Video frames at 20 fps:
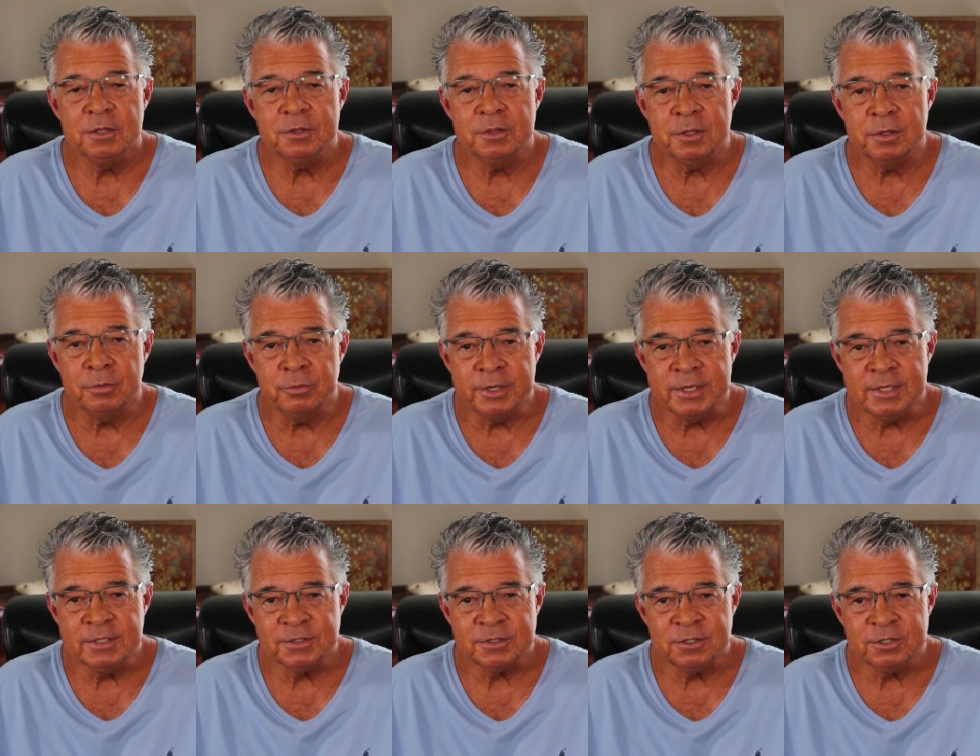The
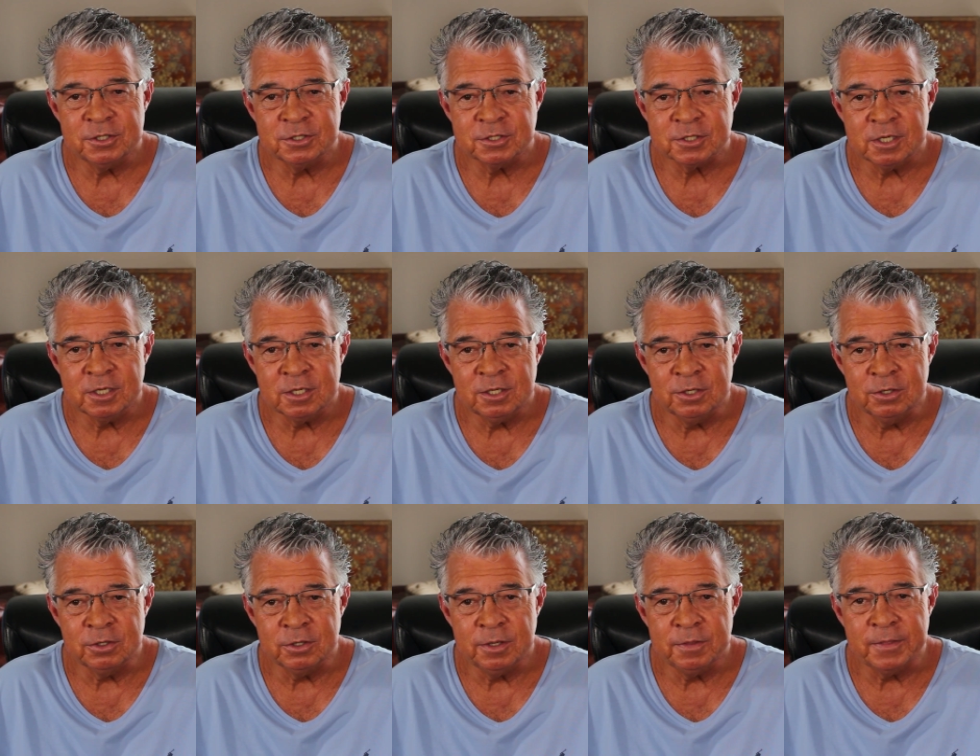researchers
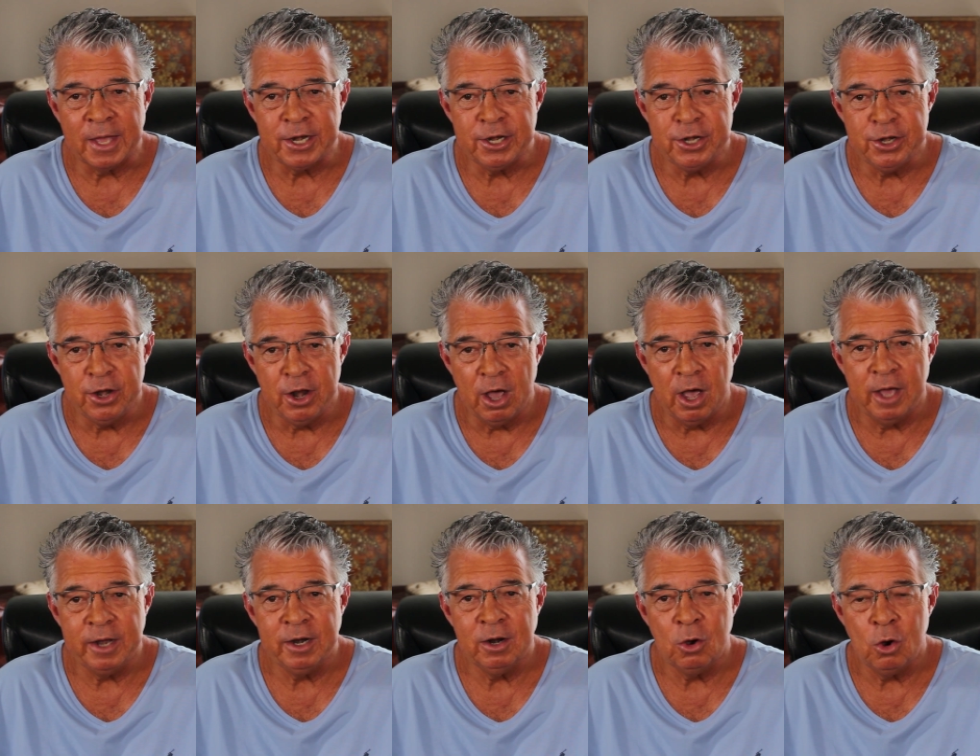concluded that
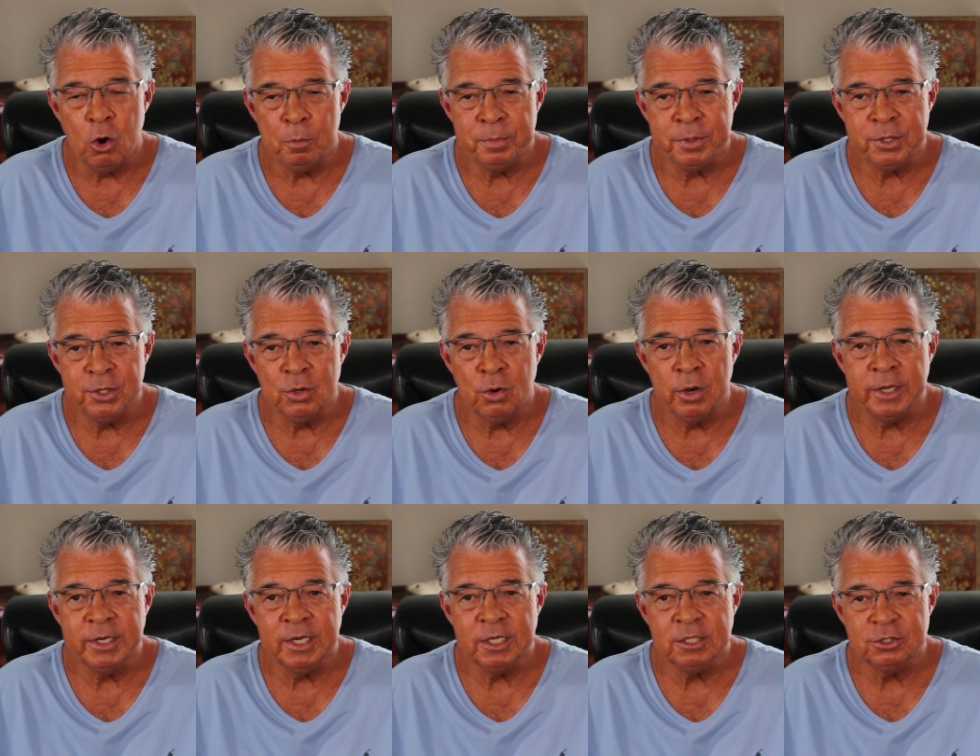non
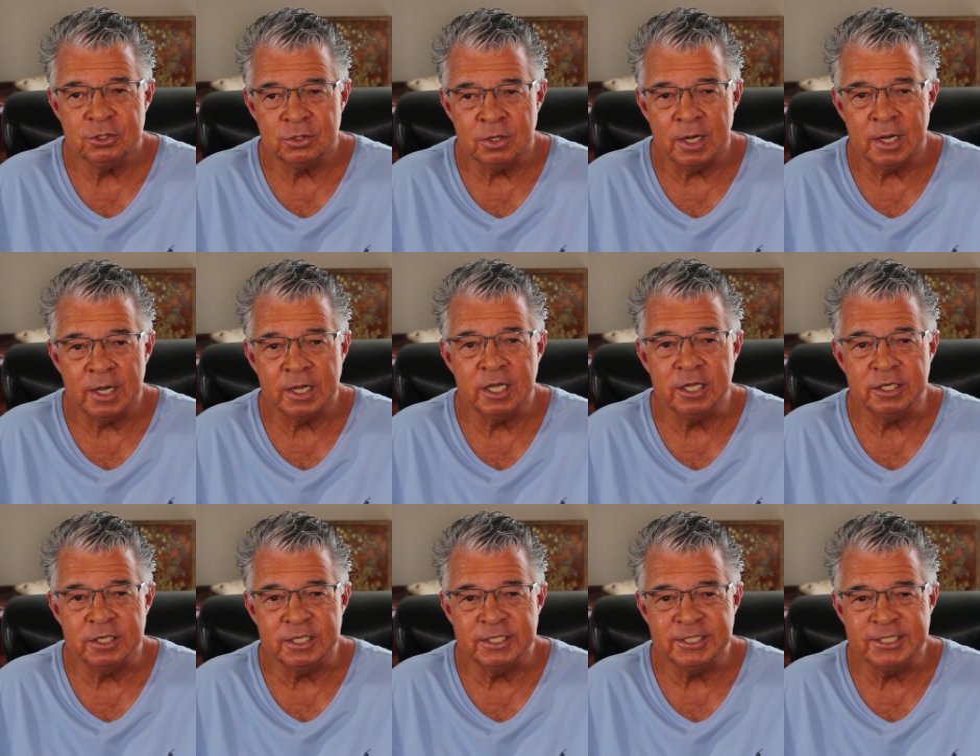opioid drug
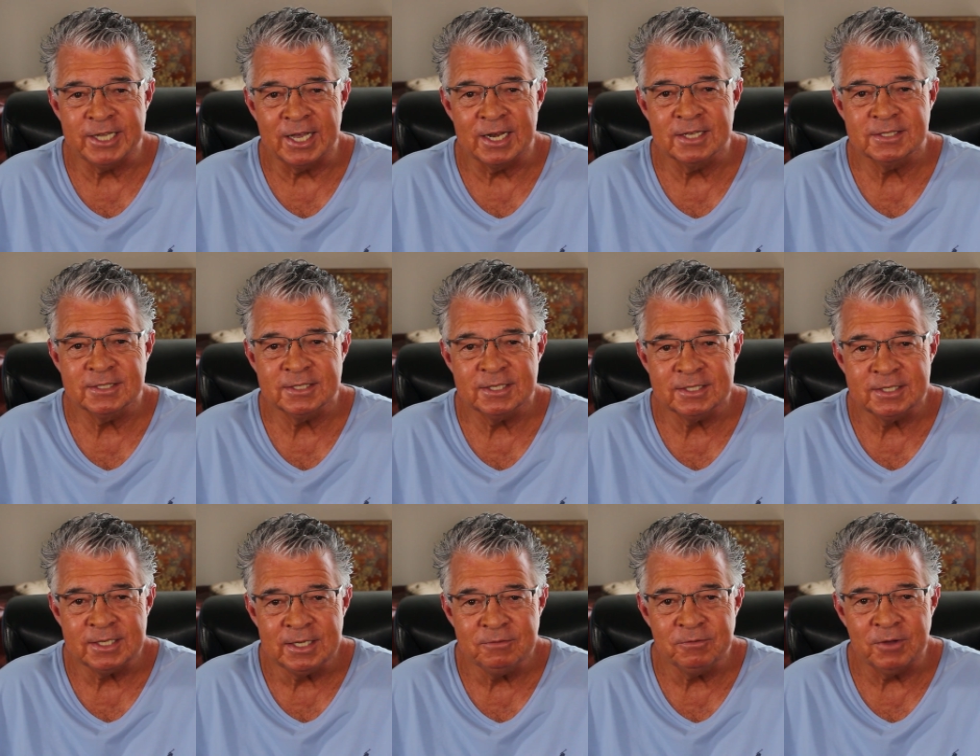Nigella
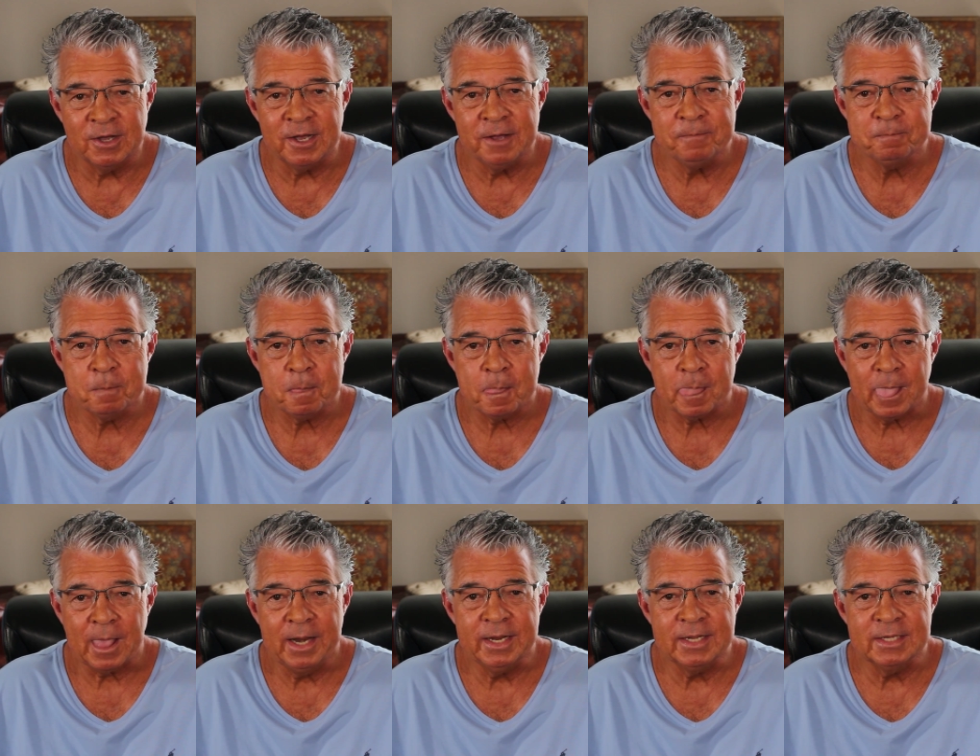sativa
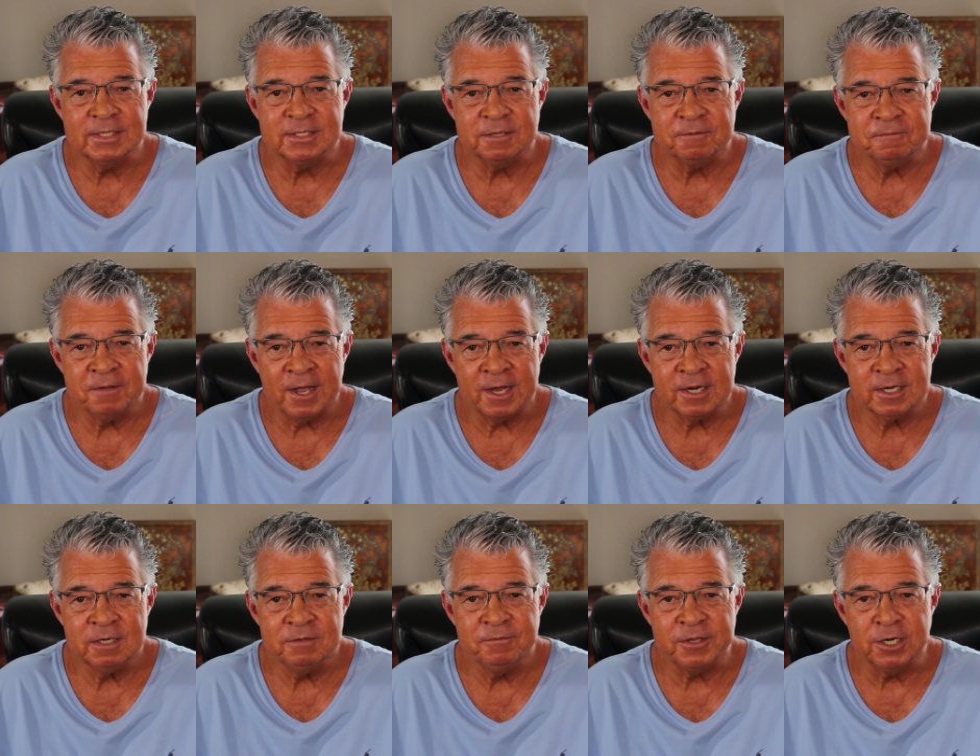is
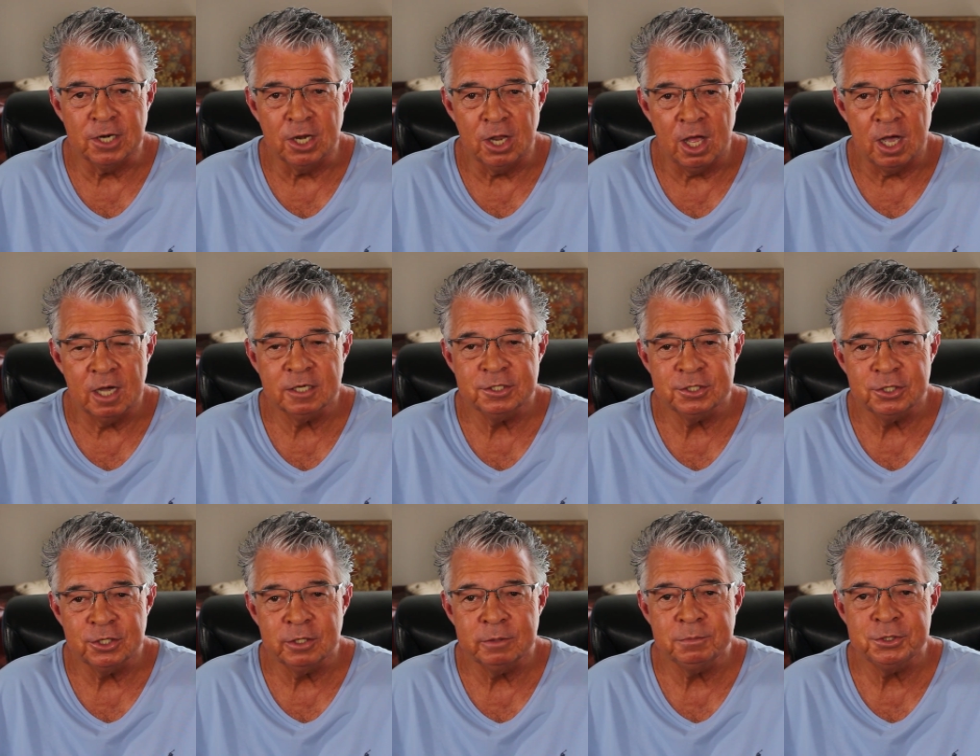effective in long
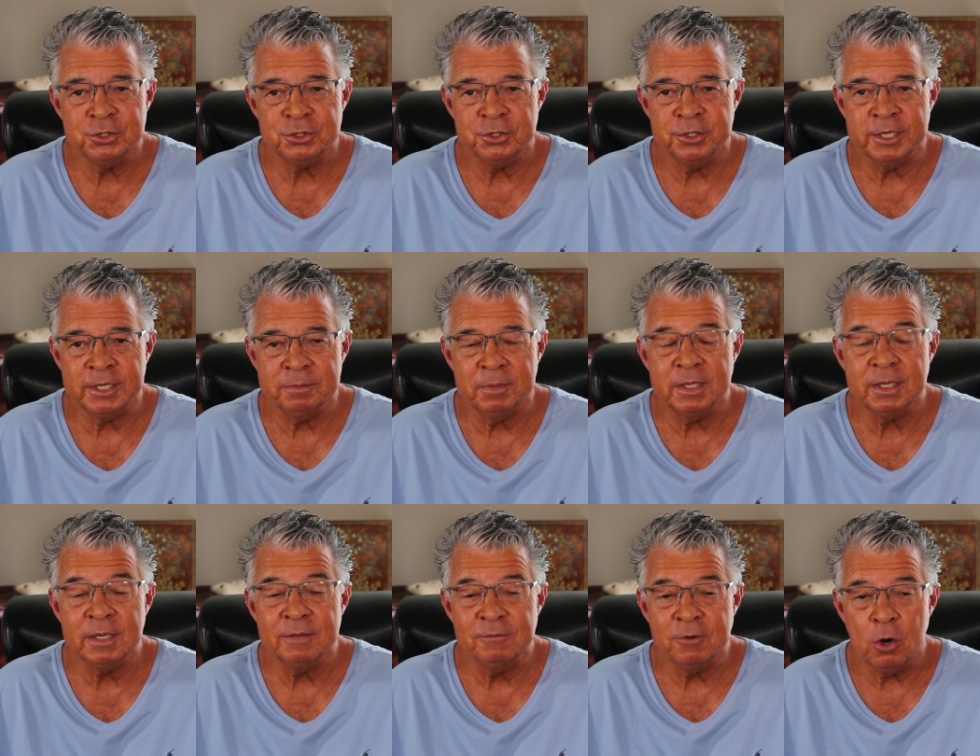term
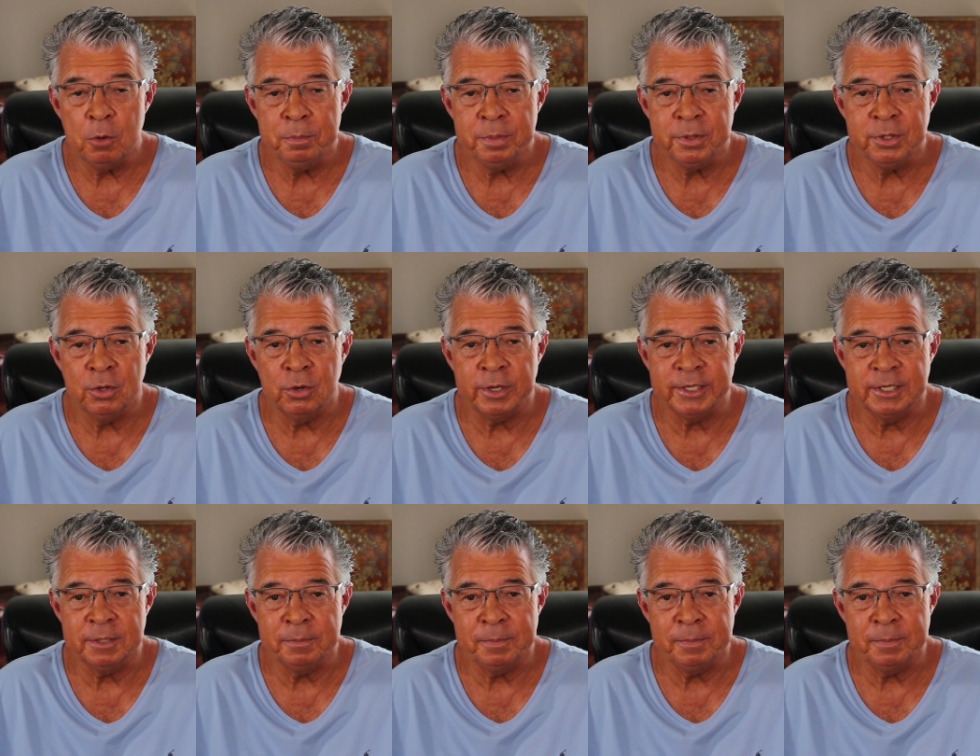treatment of opioid